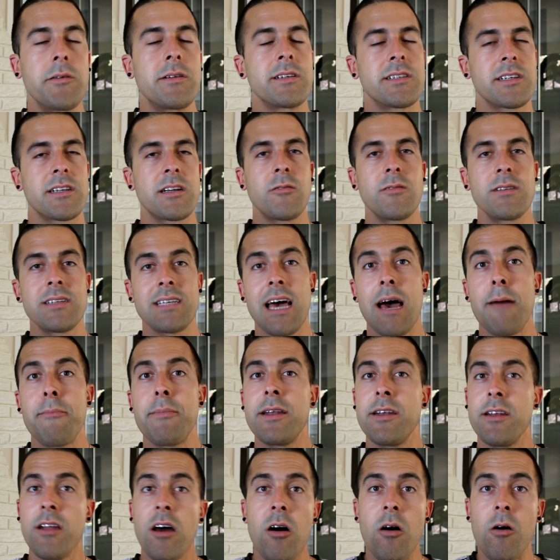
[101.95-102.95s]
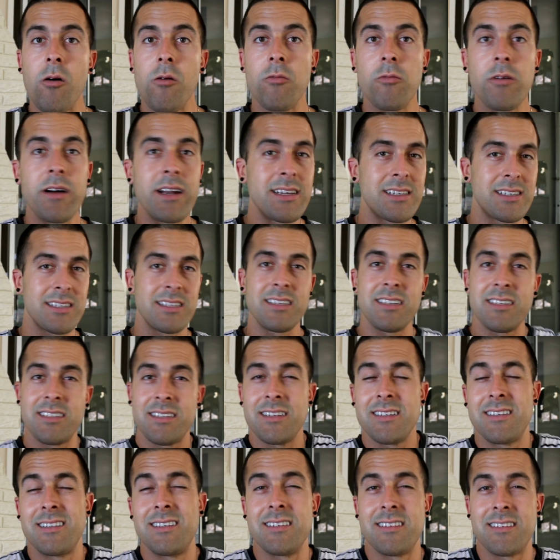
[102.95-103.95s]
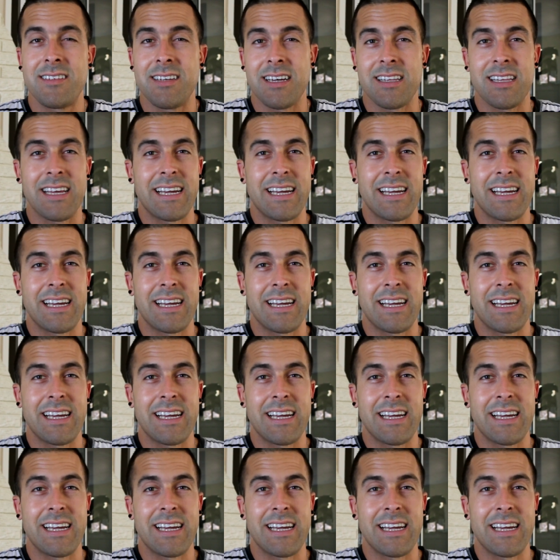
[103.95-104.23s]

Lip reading: Does it always happen? No. What is the statistic?